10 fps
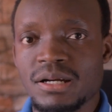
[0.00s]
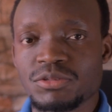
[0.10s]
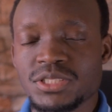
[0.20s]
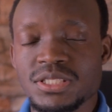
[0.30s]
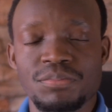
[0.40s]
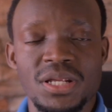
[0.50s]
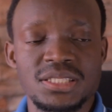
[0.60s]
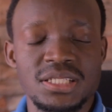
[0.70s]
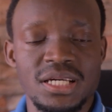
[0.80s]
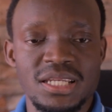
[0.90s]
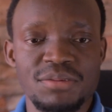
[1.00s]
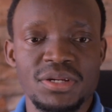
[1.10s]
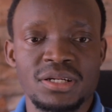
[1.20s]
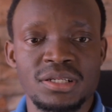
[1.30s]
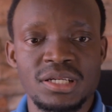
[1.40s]
which is aplastic
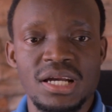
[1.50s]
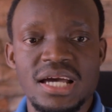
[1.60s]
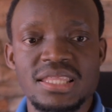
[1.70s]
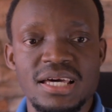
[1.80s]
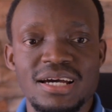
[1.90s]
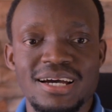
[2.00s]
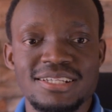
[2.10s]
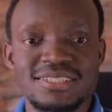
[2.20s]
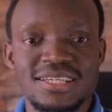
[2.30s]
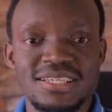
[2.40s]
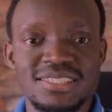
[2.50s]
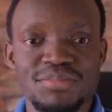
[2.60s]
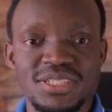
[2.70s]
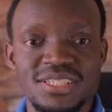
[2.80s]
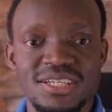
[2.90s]
anemia. Other anti-cancer
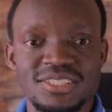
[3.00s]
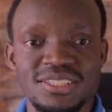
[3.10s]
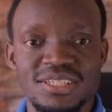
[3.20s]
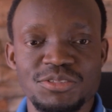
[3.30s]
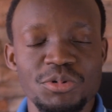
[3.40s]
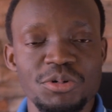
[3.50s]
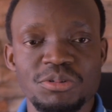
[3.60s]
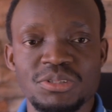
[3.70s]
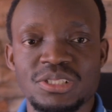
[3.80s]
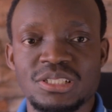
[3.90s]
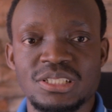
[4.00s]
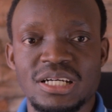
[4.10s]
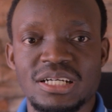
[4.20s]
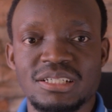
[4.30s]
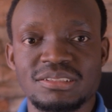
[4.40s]
medication as well,
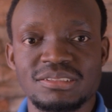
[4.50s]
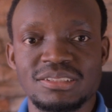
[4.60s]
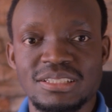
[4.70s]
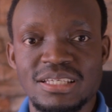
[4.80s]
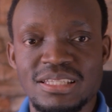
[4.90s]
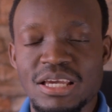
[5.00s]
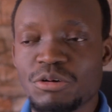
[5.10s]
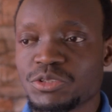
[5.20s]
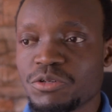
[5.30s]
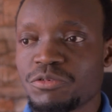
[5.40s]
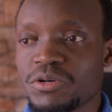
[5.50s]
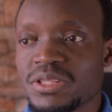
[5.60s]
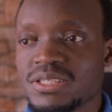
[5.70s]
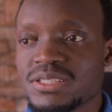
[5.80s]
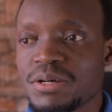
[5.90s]
they also fall in
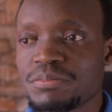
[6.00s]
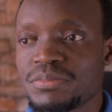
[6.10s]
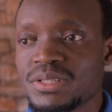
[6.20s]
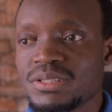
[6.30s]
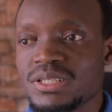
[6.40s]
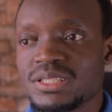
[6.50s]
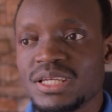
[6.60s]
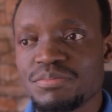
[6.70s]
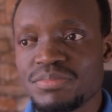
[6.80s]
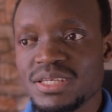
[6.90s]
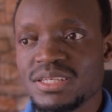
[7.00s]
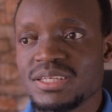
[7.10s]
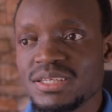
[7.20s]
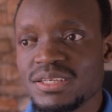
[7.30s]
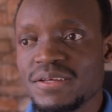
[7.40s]
the same. It can
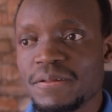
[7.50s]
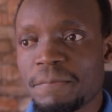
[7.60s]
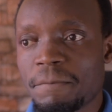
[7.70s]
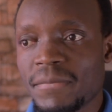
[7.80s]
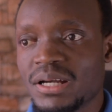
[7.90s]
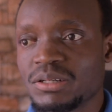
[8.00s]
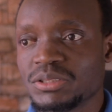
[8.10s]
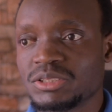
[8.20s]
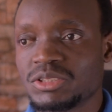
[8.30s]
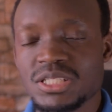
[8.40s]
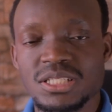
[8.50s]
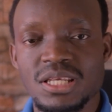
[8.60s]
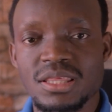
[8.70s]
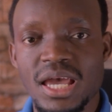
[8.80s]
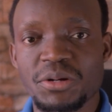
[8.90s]
be treating a
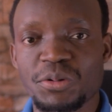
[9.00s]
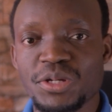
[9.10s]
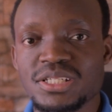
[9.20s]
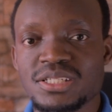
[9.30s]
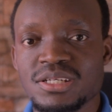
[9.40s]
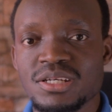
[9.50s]
thyroid